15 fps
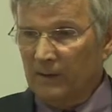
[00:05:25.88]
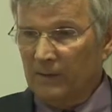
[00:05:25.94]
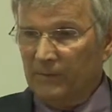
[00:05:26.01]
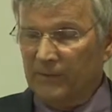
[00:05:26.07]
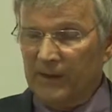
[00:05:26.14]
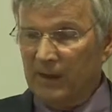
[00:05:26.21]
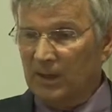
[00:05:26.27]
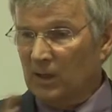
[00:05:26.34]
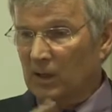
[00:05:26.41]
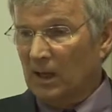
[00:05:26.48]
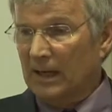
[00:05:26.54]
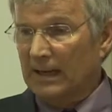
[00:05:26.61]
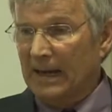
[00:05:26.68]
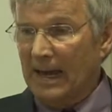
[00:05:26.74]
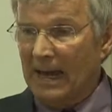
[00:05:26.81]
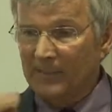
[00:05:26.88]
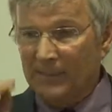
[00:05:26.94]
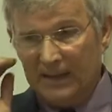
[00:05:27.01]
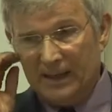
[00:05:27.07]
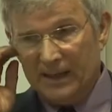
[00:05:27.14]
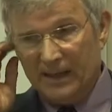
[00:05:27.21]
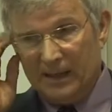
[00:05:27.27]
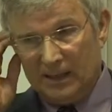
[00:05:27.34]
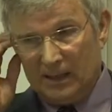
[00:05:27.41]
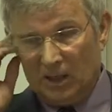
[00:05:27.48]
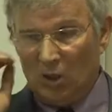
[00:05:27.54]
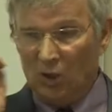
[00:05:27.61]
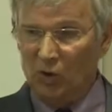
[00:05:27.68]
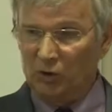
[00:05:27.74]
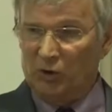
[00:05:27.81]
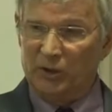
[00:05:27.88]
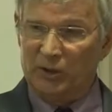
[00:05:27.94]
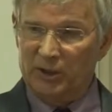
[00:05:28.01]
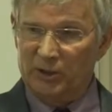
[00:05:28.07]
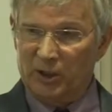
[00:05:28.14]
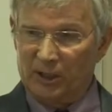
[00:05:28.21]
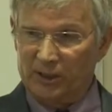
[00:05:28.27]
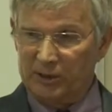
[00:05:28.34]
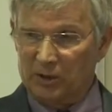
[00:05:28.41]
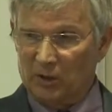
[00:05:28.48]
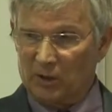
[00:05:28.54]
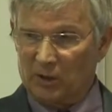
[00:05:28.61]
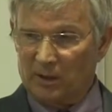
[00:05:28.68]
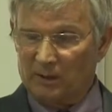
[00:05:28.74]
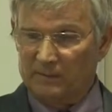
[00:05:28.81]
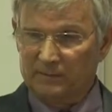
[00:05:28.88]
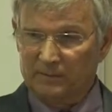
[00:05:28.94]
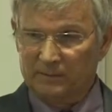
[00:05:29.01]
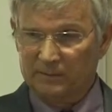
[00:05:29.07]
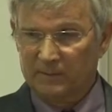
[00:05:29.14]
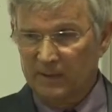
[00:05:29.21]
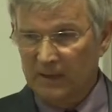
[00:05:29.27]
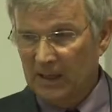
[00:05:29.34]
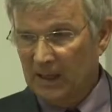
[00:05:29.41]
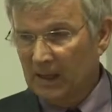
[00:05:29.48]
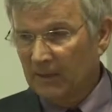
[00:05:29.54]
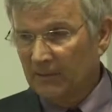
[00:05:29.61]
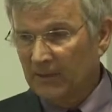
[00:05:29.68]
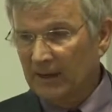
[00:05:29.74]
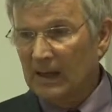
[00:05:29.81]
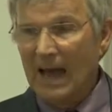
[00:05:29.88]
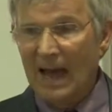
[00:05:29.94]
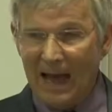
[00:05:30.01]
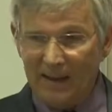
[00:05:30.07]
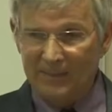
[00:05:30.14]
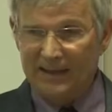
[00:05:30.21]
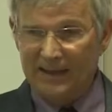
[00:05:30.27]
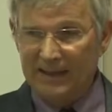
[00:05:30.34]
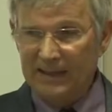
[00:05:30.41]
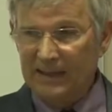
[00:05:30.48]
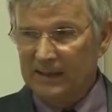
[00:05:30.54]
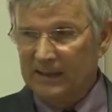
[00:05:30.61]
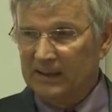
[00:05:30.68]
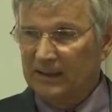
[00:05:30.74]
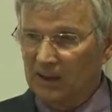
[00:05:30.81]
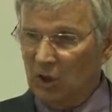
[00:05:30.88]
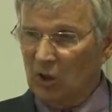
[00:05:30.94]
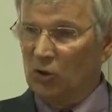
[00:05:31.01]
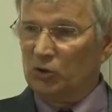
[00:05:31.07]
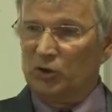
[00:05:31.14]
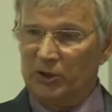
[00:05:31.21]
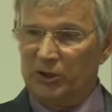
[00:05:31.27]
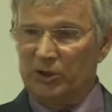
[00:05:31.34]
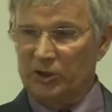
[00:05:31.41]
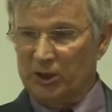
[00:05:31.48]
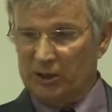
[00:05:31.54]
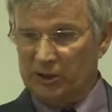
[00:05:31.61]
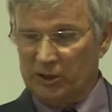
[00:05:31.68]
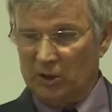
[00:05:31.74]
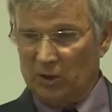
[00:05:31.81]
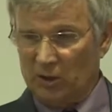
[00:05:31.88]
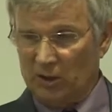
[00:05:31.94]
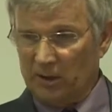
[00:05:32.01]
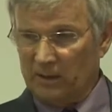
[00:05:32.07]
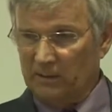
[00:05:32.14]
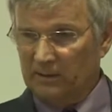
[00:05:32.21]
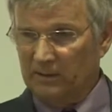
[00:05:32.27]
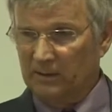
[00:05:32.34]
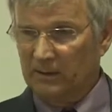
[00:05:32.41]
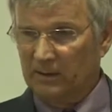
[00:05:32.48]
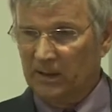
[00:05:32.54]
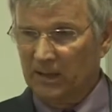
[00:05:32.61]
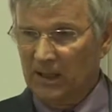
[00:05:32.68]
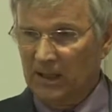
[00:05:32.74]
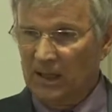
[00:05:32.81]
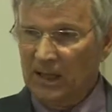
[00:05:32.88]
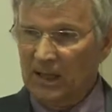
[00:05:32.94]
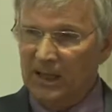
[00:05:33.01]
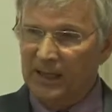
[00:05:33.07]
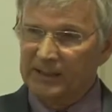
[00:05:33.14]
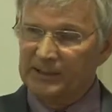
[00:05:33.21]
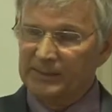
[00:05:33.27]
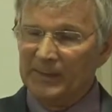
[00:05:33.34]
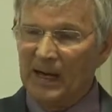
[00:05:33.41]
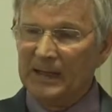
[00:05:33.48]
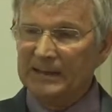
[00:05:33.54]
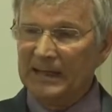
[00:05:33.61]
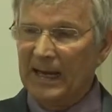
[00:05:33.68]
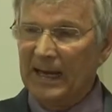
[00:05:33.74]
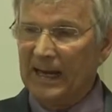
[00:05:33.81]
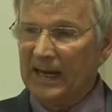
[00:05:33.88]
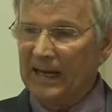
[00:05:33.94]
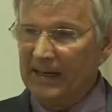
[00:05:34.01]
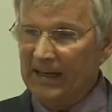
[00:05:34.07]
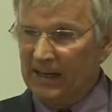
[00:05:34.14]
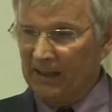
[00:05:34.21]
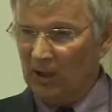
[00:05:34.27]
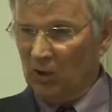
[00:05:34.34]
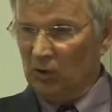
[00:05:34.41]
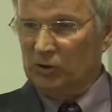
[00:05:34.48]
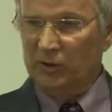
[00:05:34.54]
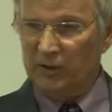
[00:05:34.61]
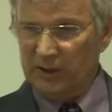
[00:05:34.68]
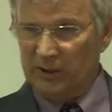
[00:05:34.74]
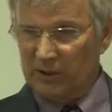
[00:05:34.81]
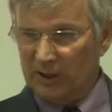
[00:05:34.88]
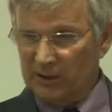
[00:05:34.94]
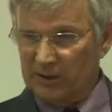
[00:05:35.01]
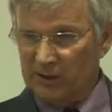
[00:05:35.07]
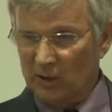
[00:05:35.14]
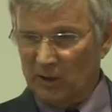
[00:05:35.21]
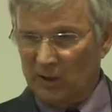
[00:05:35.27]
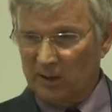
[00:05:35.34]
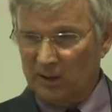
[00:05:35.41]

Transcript: Feel unhappy? Go to the drugstore. Feel happy? Go to the drugstore. It's Monday? Go to the drugstore.